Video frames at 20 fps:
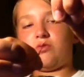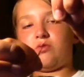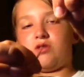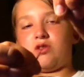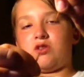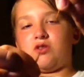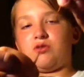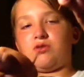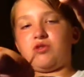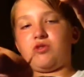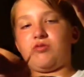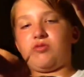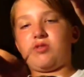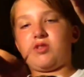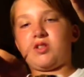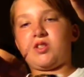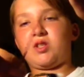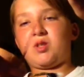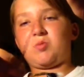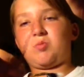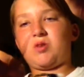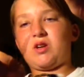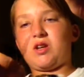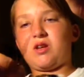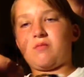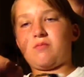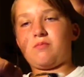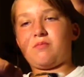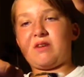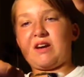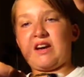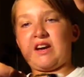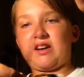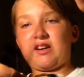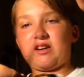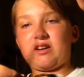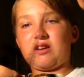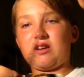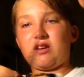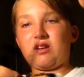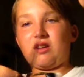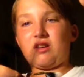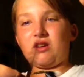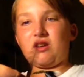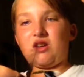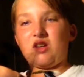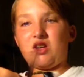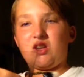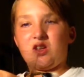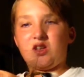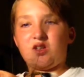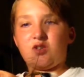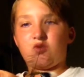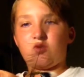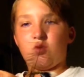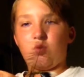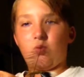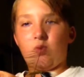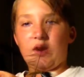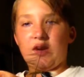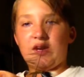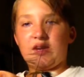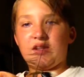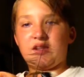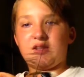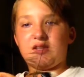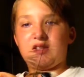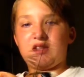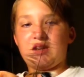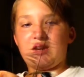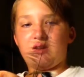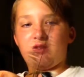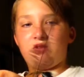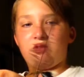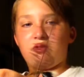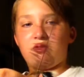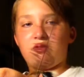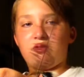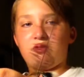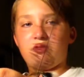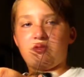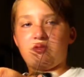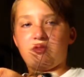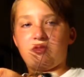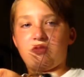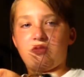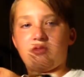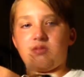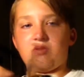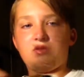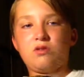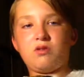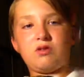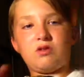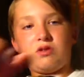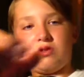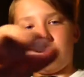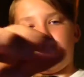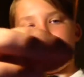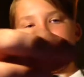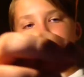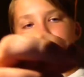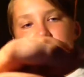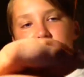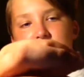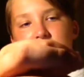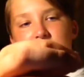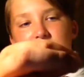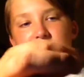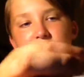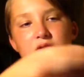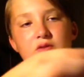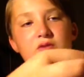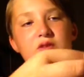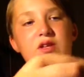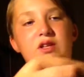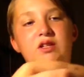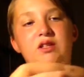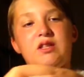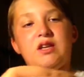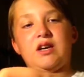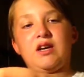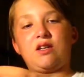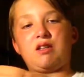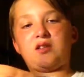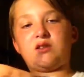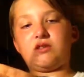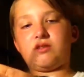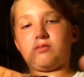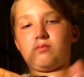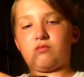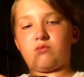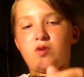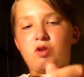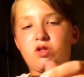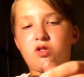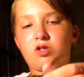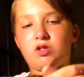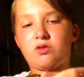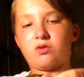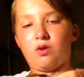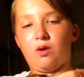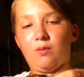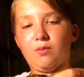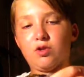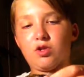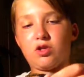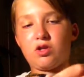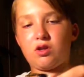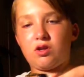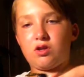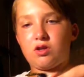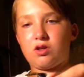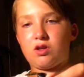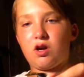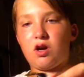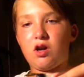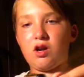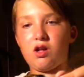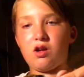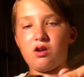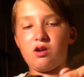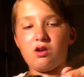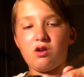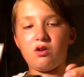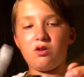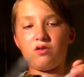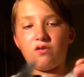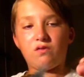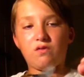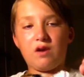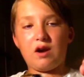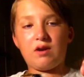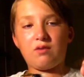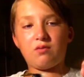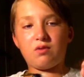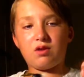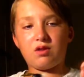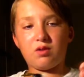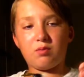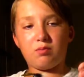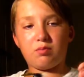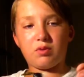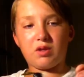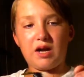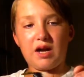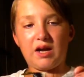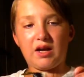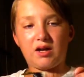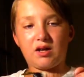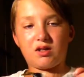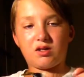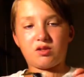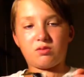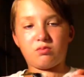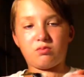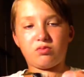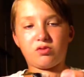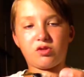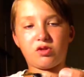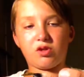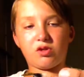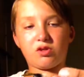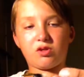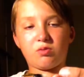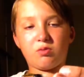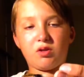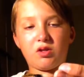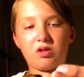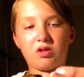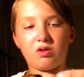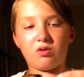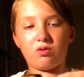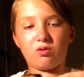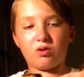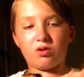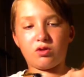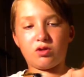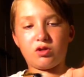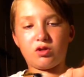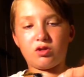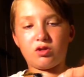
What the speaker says: want to do is you want to spread it back so it widens it out. And I don't need that much, so I'm just going to cut it right where the black starts to meet the orange.